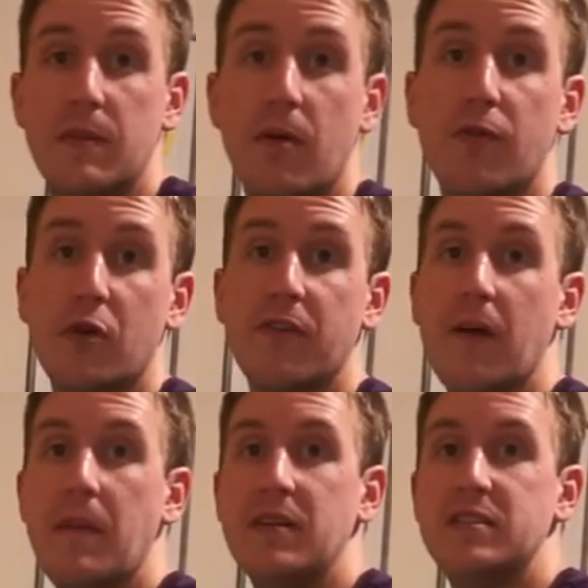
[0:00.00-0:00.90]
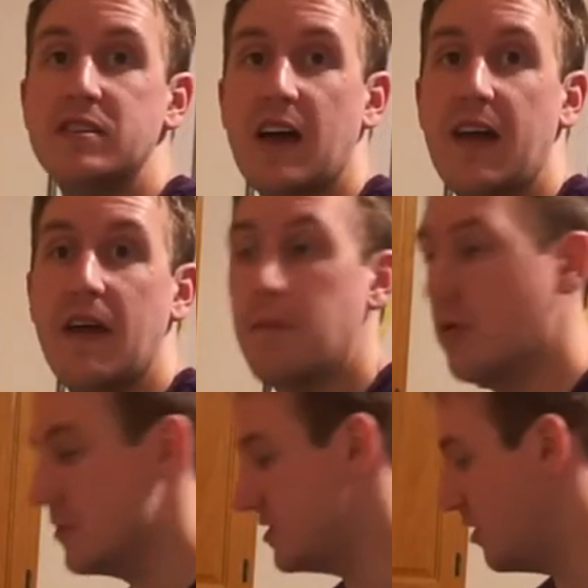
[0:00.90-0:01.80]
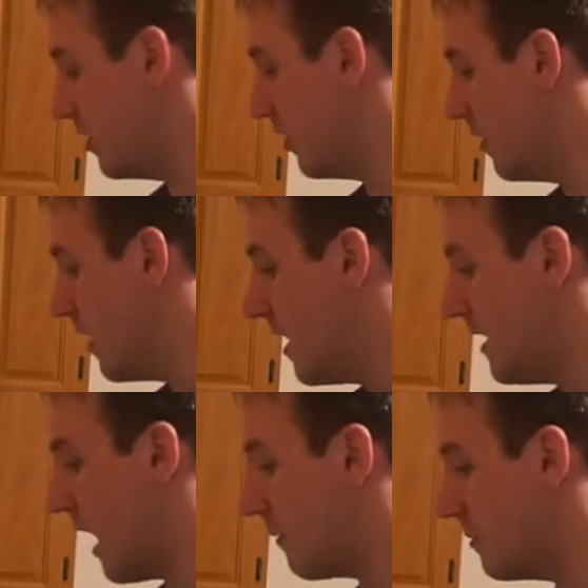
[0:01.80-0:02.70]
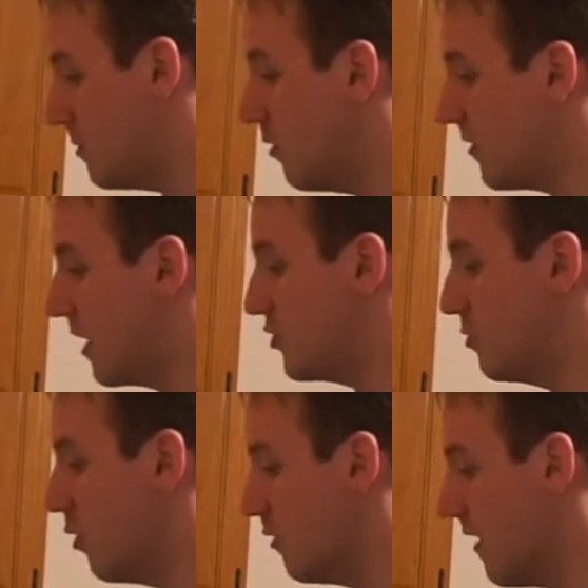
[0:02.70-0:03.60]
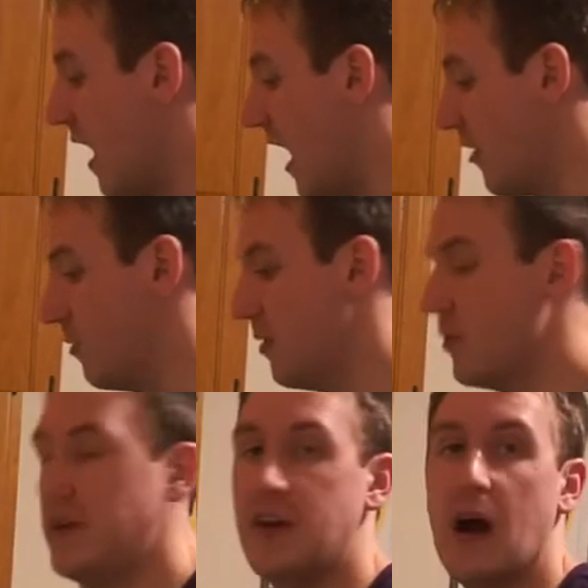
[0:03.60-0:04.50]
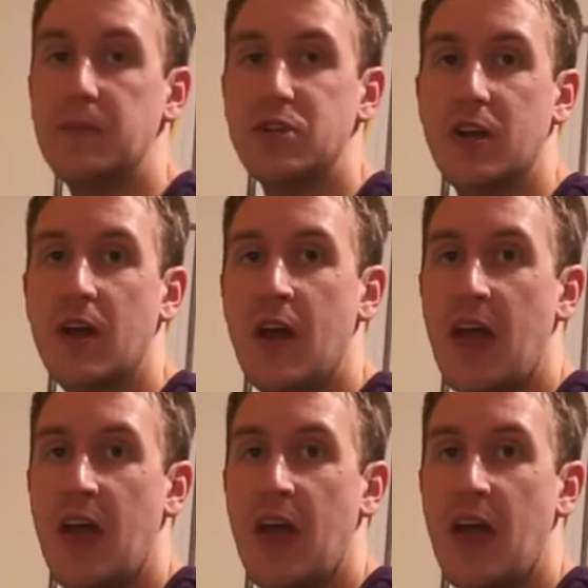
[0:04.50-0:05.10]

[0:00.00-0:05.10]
about 45 minutes since I had that bowl of cereal. Now I'm gonna be moving on to more of a higher protein option.